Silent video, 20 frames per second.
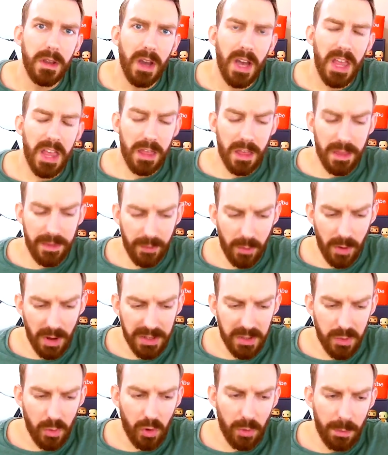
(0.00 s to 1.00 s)
And then I thought
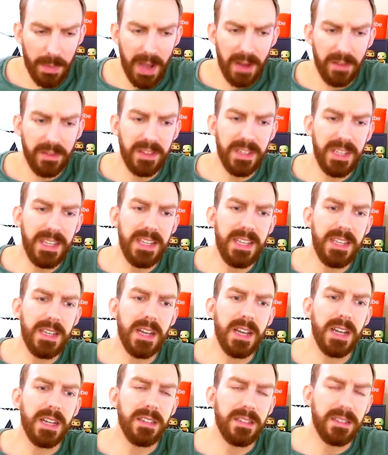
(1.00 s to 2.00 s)
I'd talk about the
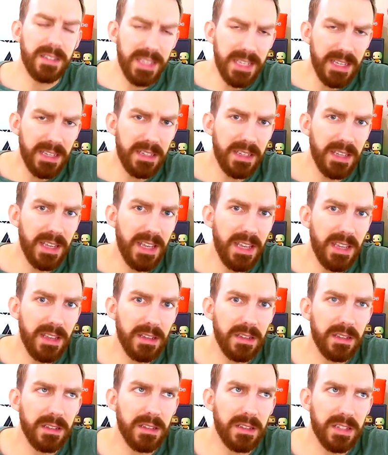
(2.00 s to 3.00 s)
DC
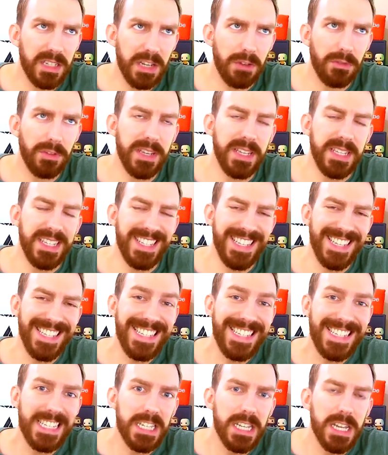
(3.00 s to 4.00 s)
series
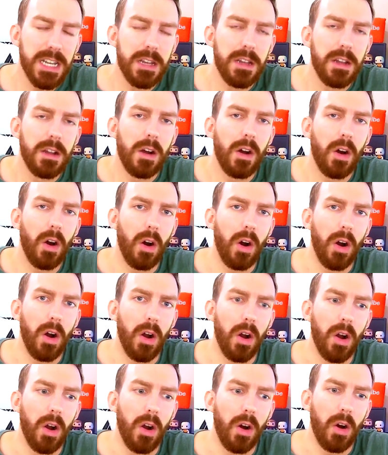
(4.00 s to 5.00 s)

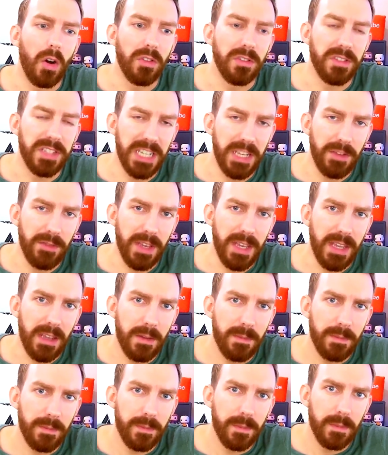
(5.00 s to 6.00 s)
on
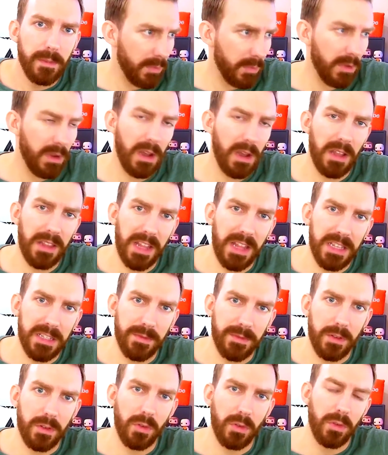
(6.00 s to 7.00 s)
TV. And that is,
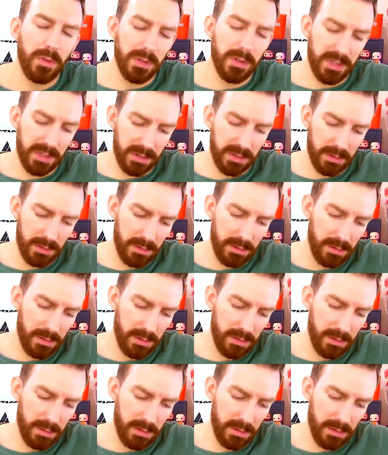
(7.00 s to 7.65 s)
of course,